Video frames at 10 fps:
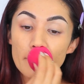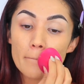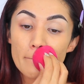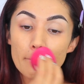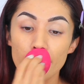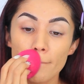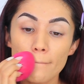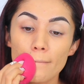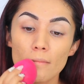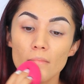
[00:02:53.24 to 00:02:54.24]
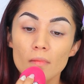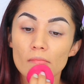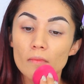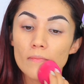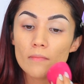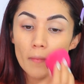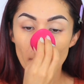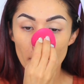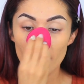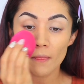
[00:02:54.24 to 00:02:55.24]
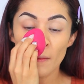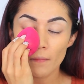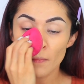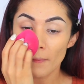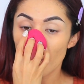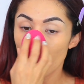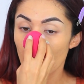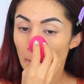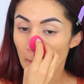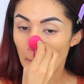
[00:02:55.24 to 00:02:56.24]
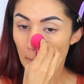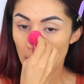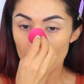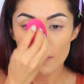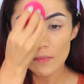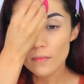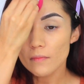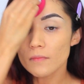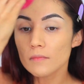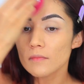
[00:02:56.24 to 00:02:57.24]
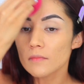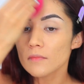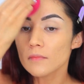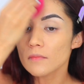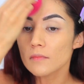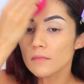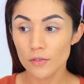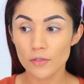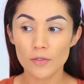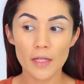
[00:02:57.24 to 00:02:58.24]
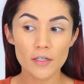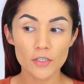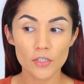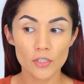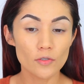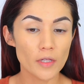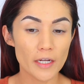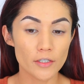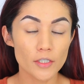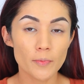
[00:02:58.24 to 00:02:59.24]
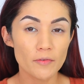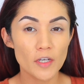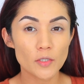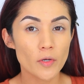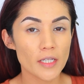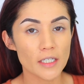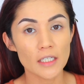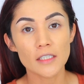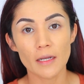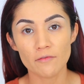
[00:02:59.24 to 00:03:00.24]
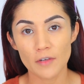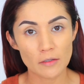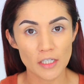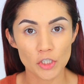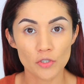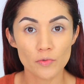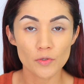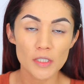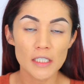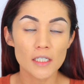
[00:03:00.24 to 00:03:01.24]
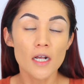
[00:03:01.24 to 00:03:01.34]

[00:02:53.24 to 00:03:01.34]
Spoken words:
and if you like to mix foundations, this is a really good foundation to mix with as well. So that there's 2 layers, but if you guys want like an in-depth foundation routine,